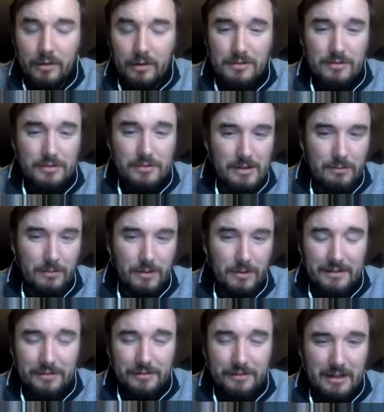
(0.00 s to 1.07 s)
So interesting.
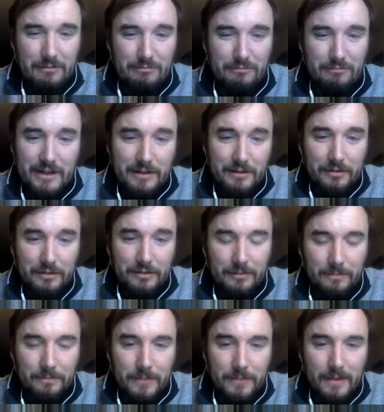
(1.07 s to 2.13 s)
We're not seeing
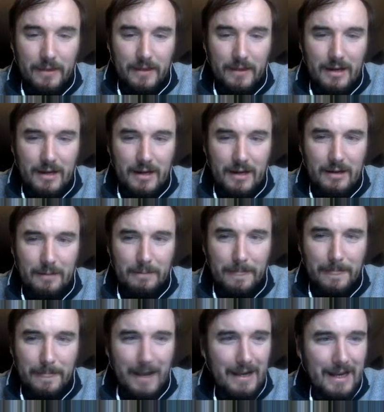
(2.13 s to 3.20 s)
whales.
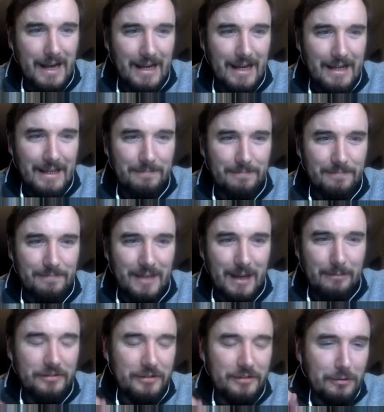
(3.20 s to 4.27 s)
I'm
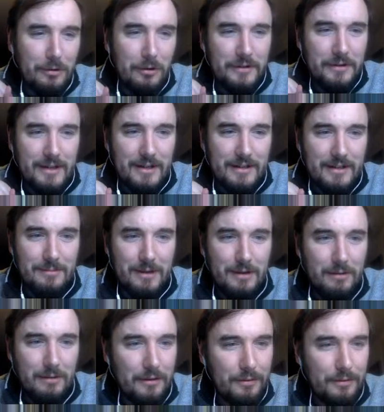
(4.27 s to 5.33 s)
still holding on
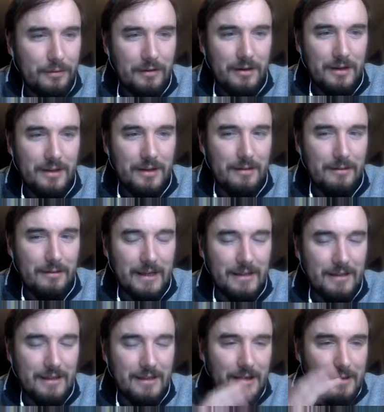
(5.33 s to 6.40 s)
to my whale theory that
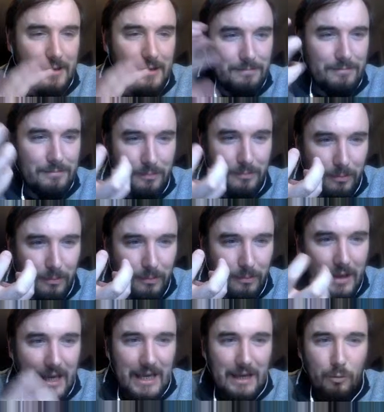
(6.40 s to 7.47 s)
like they
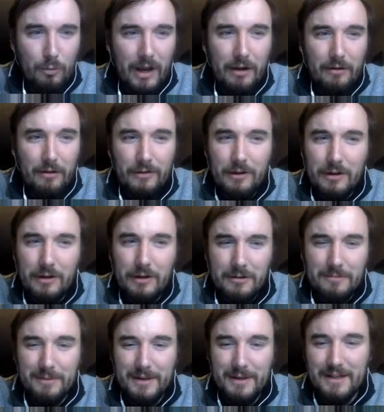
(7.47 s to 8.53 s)
eat whale
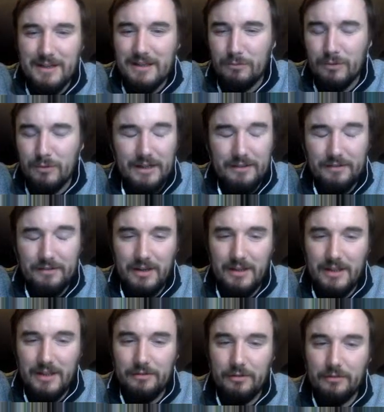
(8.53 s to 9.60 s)
fall, but we're not
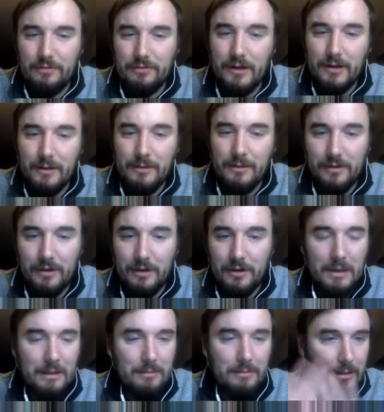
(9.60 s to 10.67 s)
seeing that so far.
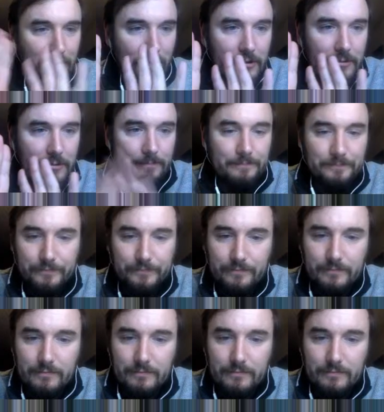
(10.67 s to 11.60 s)
So maybe I'm wrong.